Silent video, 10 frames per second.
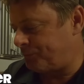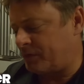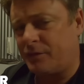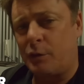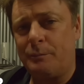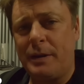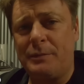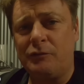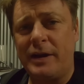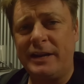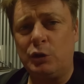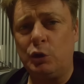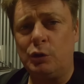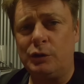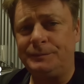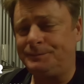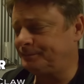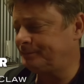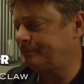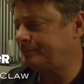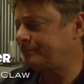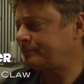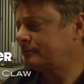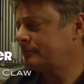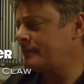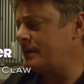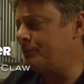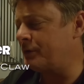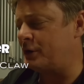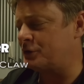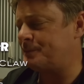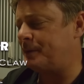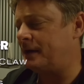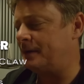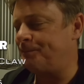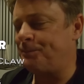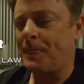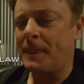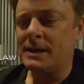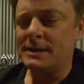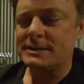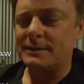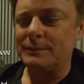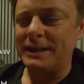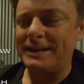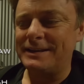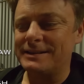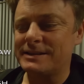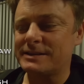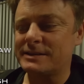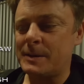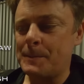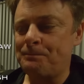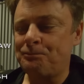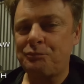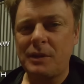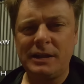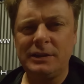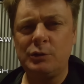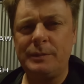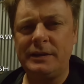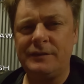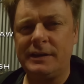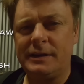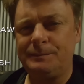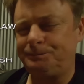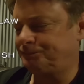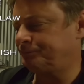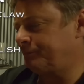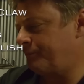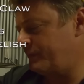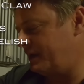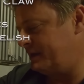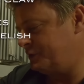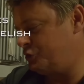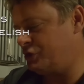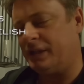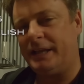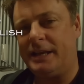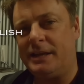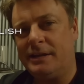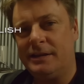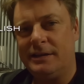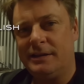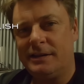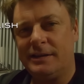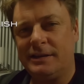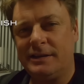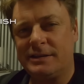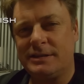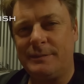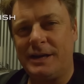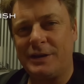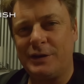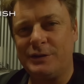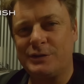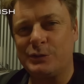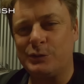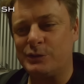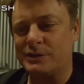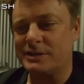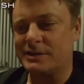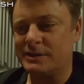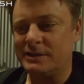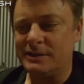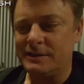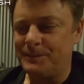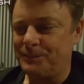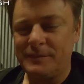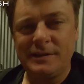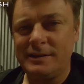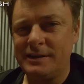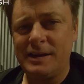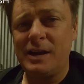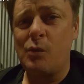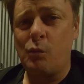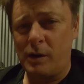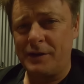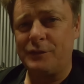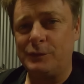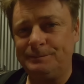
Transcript: Salt and pepper Red Claw. Brioche bun. Some lettuce, a little bit of a chili tomato sauce. Wonderful.